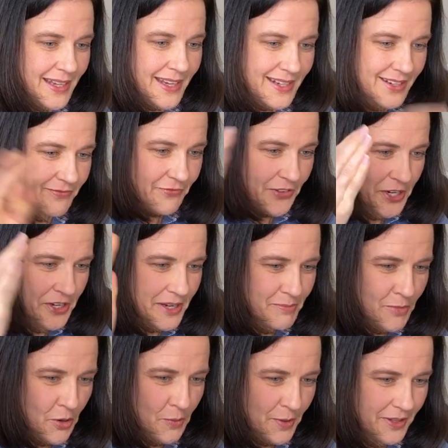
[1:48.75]
and very
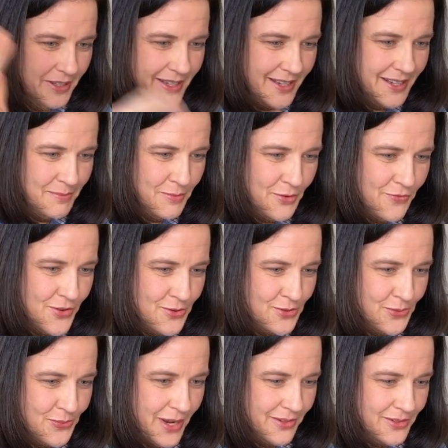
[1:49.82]
mobile. He can move those
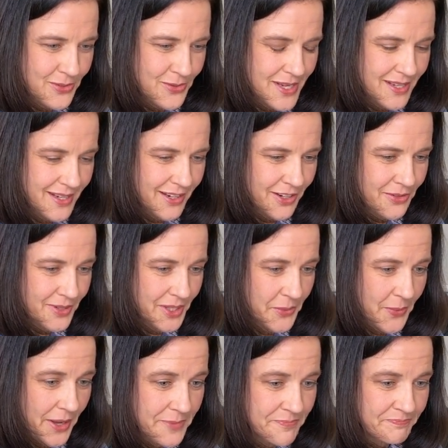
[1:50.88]
around so he can hear really well.